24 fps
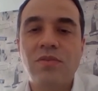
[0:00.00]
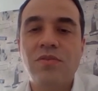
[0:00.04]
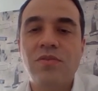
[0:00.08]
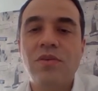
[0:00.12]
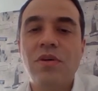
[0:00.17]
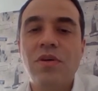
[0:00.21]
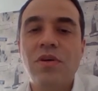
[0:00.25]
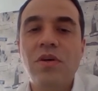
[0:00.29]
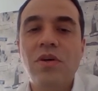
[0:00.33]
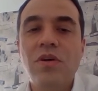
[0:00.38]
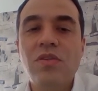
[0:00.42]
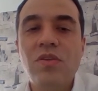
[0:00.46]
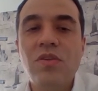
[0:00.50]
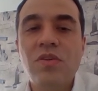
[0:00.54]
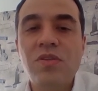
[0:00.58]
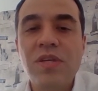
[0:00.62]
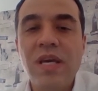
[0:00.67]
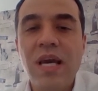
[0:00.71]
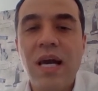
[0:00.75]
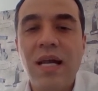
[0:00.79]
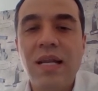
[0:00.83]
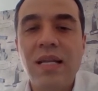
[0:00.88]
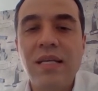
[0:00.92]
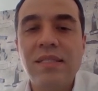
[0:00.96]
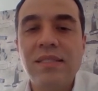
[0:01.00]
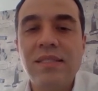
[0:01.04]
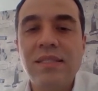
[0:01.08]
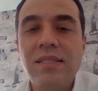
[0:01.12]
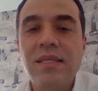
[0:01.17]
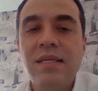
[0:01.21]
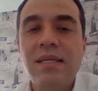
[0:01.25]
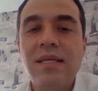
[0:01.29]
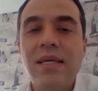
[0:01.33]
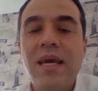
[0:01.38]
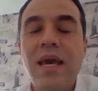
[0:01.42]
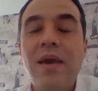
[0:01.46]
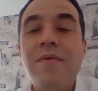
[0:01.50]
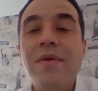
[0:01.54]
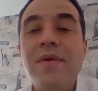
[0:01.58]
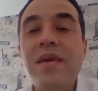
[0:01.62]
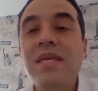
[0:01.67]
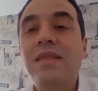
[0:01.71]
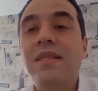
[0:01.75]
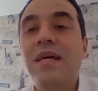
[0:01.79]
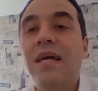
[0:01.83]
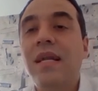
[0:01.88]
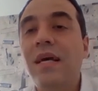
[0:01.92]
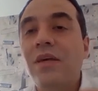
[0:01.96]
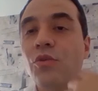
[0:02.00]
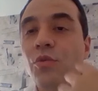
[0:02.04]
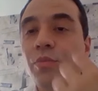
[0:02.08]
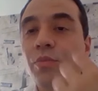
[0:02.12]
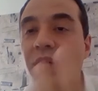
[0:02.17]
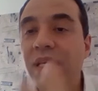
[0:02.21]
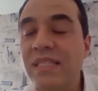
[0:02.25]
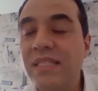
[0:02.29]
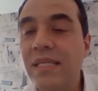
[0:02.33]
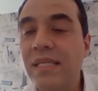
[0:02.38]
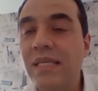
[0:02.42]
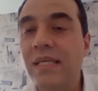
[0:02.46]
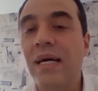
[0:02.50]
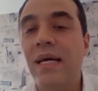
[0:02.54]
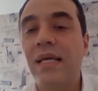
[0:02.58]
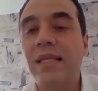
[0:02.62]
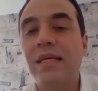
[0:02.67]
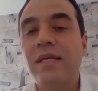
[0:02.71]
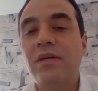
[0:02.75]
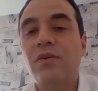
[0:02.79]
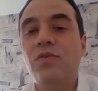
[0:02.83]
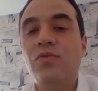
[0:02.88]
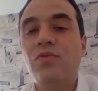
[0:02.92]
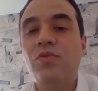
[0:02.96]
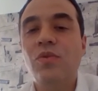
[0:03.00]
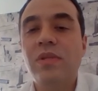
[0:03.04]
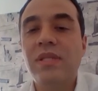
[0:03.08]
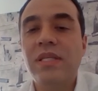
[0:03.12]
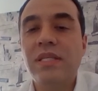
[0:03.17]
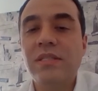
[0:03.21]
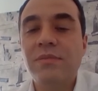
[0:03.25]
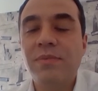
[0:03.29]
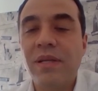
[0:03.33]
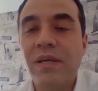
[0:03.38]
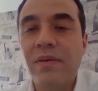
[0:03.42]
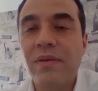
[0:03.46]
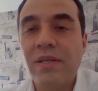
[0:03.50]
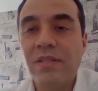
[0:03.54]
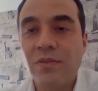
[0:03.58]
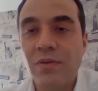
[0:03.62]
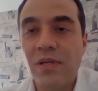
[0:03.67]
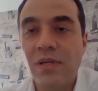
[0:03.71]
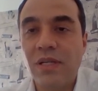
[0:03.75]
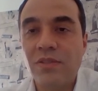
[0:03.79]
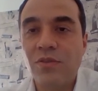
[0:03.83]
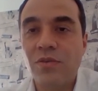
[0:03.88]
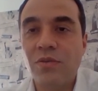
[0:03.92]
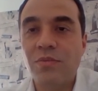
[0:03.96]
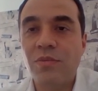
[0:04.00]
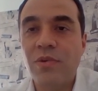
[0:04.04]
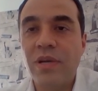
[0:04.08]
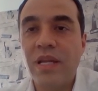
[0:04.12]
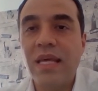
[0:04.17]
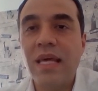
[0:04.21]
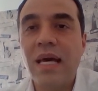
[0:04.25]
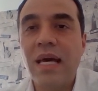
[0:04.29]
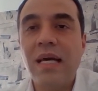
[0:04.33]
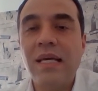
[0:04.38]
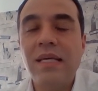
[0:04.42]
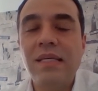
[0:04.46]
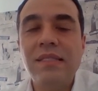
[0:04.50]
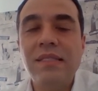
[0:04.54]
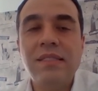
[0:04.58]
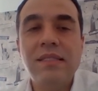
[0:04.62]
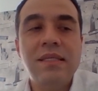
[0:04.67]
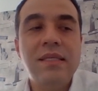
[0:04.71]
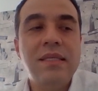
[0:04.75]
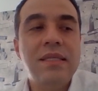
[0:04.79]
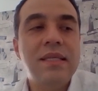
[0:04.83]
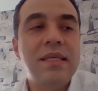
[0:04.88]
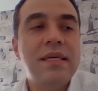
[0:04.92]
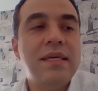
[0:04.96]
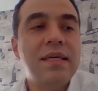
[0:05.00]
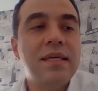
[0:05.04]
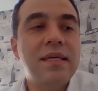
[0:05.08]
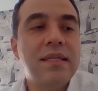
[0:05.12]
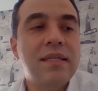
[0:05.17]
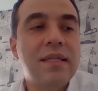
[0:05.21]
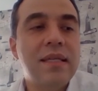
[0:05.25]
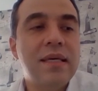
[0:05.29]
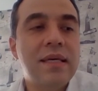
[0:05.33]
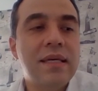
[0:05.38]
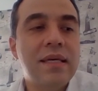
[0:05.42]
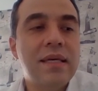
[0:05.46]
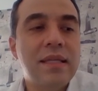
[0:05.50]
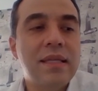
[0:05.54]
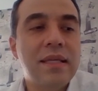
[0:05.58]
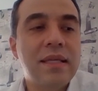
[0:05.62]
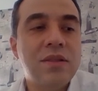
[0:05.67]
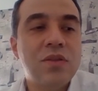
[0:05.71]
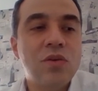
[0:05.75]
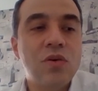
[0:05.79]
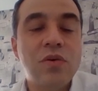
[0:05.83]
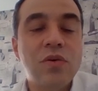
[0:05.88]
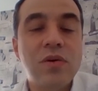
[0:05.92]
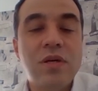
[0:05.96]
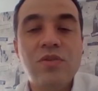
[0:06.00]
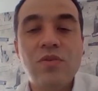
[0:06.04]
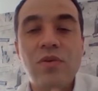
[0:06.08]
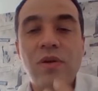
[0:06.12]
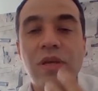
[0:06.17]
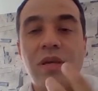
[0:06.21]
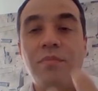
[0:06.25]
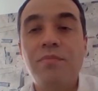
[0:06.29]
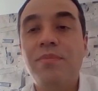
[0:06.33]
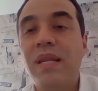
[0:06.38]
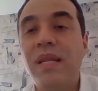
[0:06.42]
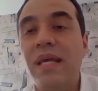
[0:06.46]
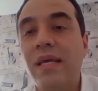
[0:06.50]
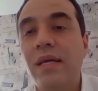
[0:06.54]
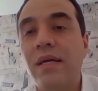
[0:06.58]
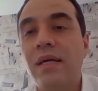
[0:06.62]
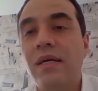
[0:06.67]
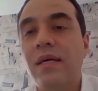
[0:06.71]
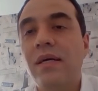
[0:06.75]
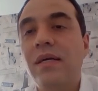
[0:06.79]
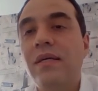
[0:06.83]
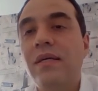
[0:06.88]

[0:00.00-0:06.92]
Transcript: those are very far away. In that way, those that